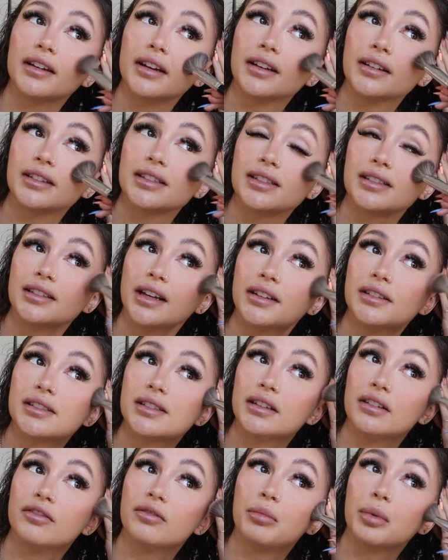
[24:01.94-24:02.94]

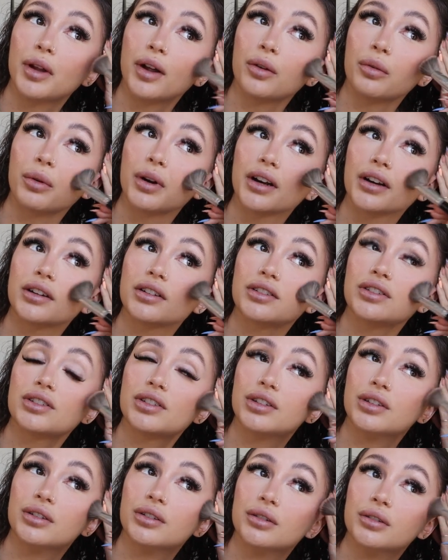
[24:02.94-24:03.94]
extensive blood work
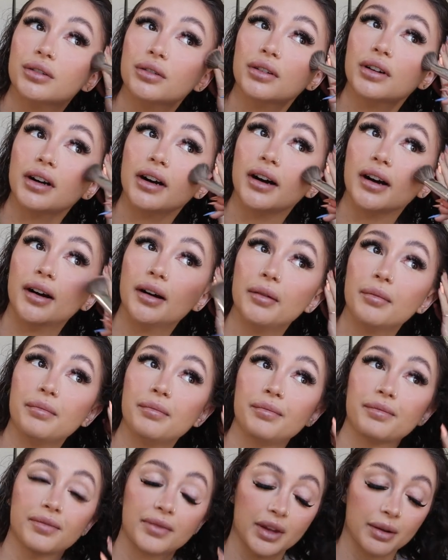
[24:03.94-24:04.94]
to
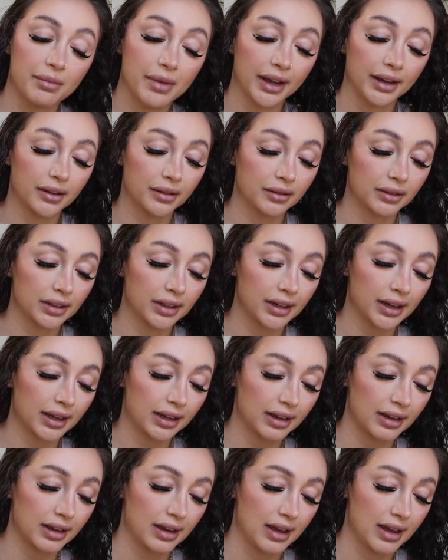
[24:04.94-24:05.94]
um, the Mayo
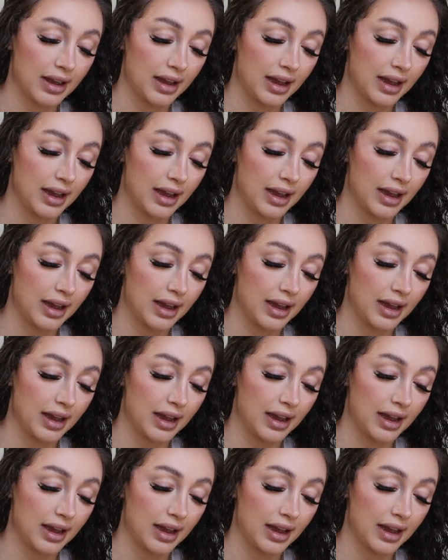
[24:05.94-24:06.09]
Clinic